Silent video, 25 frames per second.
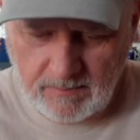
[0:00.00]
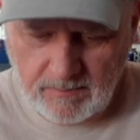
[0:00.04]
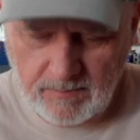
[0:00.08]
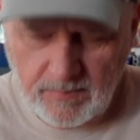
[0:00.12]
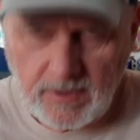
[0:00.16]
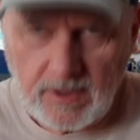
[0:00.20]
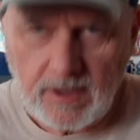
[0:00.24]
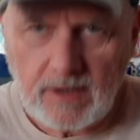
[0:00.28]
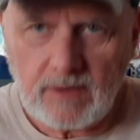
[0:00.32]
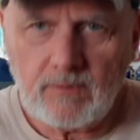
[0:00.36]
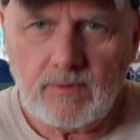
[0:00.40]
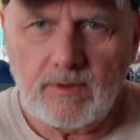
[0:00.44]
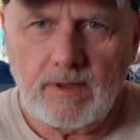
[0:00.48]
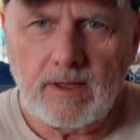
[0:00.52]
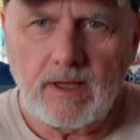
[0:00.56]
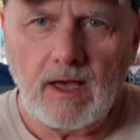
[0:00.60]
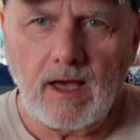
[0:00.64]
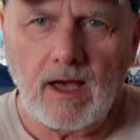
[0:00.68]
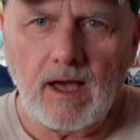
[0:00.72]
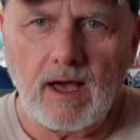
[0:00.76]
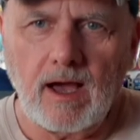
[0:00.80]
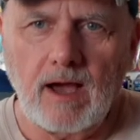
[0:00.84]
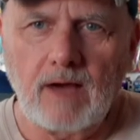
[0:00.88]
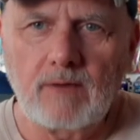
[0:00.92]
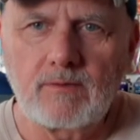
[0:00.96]
but we
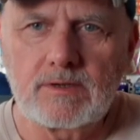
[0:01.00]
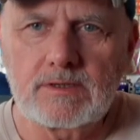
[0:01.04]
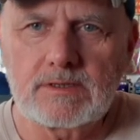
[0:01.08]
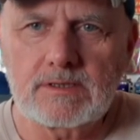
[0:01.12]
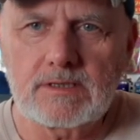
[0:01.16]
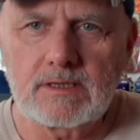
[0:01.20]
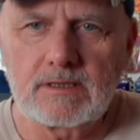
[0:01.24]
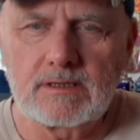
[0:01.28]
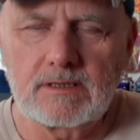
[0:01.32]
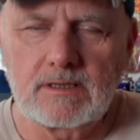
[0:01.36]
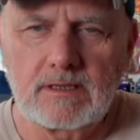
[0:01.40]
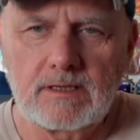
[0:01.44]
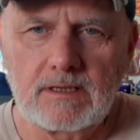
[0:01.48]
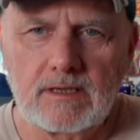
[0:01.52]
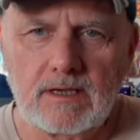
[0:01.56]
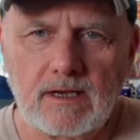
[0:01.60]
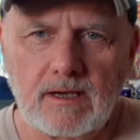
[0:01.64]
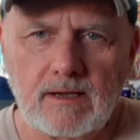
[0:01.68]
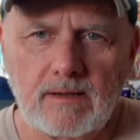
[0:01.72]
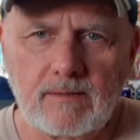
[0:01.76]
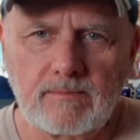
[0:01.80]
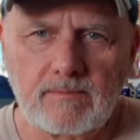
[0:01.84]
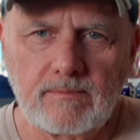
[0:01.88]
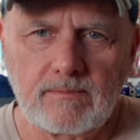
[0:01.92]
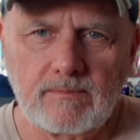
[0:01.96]
I was in the
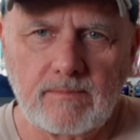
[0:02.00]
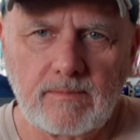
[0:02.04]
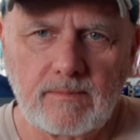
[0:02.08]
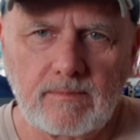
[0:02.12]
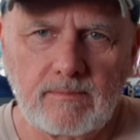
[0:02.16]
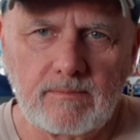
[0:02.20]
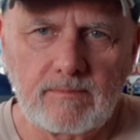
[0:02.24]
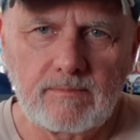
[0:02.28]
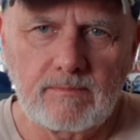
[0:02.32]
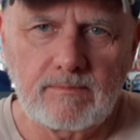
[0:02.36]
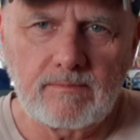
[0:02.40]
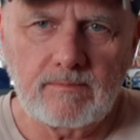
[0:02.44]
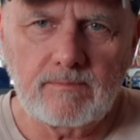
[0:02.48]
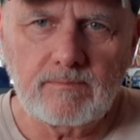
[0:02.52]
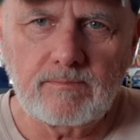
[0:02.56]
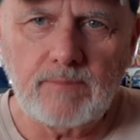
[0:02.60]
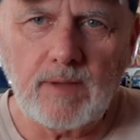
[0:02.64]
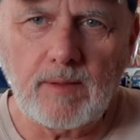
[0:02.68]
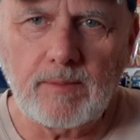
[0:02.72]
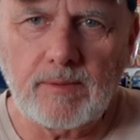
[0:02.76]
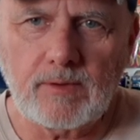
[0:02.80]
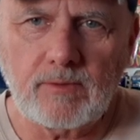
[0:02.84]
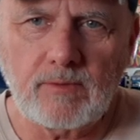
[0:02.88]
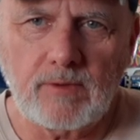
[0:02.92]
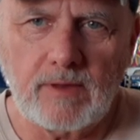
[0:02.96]
um,
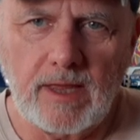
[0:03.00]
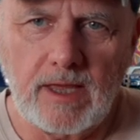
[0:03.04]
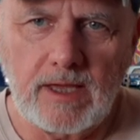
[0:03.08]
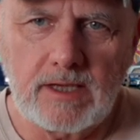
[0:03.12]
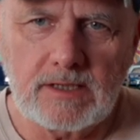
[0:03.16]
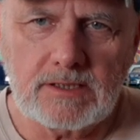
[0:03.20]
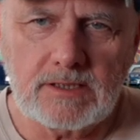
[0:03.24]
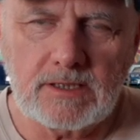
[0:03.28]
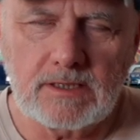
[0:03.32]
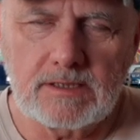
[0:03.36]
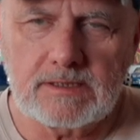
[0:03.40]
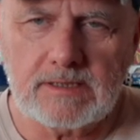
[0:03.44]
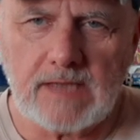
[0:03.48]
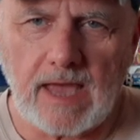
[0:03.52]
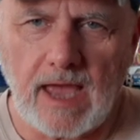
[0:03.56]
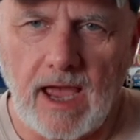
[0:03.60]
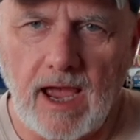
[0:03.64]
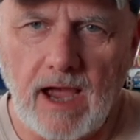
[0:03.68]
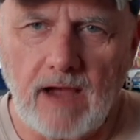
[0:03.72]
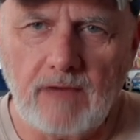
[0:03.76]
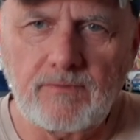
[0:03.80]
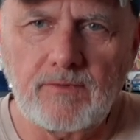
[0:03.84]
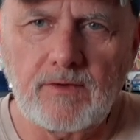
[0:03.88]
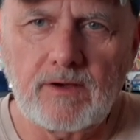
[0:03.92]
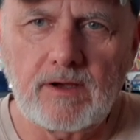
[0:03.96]
public relations
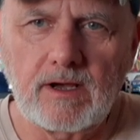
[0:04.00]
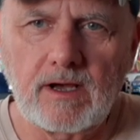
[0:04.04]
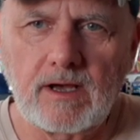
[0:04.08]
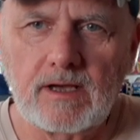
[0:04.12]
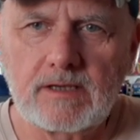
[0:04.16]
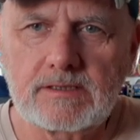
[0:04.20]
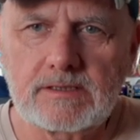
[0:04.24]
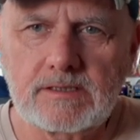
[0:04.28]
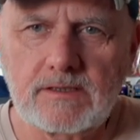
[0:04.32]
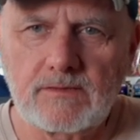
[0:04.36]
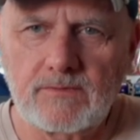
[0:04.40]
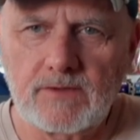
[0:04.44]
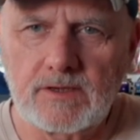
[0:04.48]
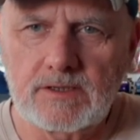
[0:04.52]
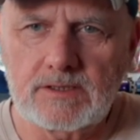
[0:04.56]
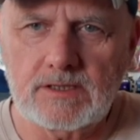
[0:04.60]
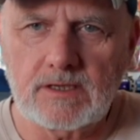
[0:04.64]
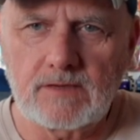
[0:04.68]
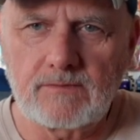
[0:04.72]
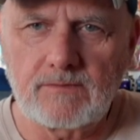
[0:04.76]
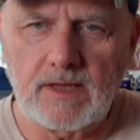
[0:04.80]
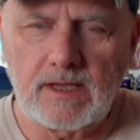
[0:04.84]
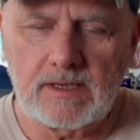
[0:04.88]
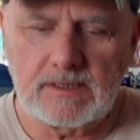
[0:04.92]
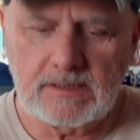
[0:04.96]
Africa's division
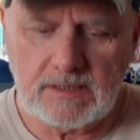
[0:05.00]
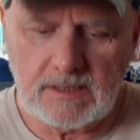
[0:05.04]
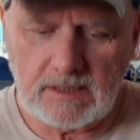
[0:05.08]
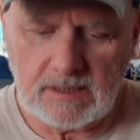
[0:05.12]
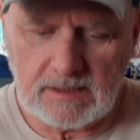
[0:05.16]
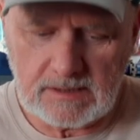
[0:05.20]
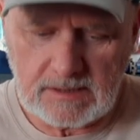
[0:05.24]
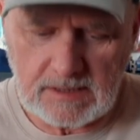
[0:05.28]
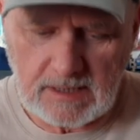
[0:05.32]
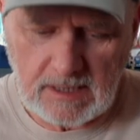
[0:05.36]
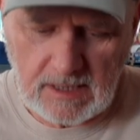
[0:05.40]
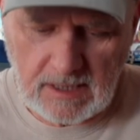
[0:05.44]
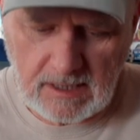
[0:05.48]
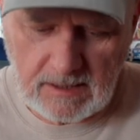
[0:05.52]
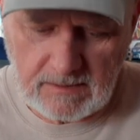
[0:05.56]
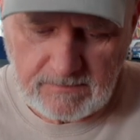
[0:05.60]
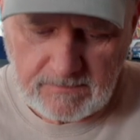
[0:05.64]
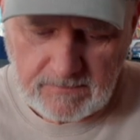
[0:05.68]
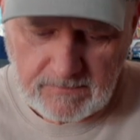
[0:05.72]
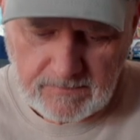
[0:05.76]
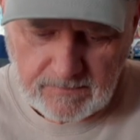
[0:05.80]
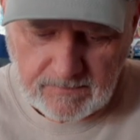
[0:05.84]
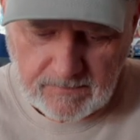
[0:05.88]
of AT&T,